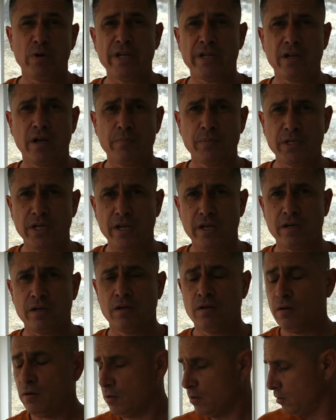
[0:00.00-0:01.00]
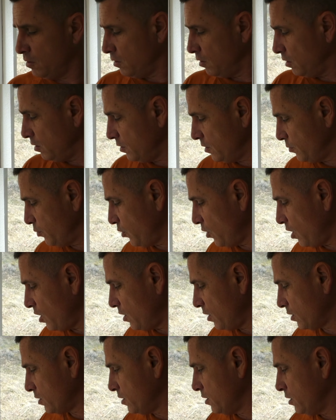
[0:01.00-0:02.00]
week update on the
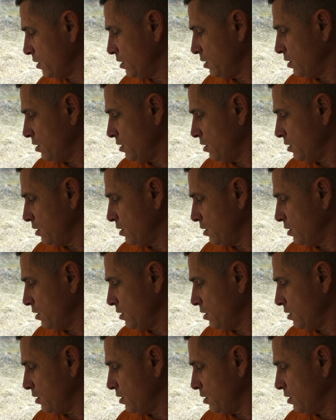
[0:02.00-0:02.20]
product.